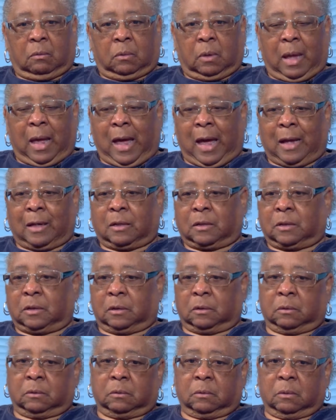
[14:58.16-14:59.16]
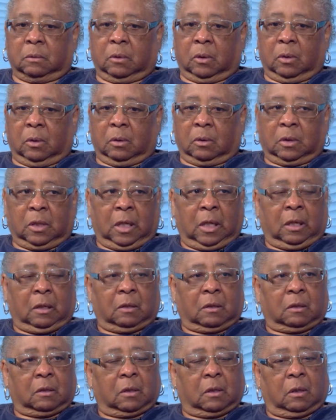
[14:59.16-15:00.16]
hats and
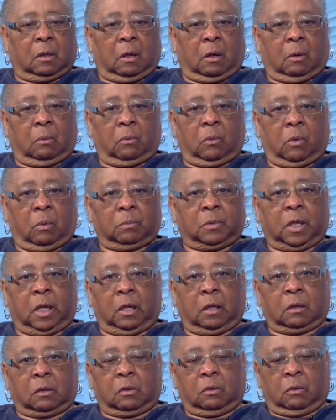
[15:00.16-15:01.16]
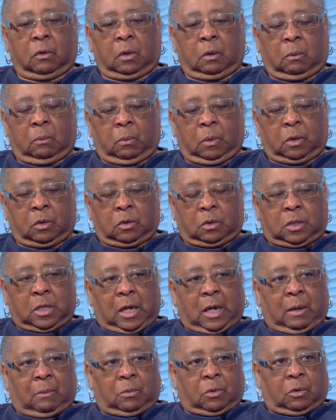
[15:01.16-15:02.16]
things, warm things during the winter time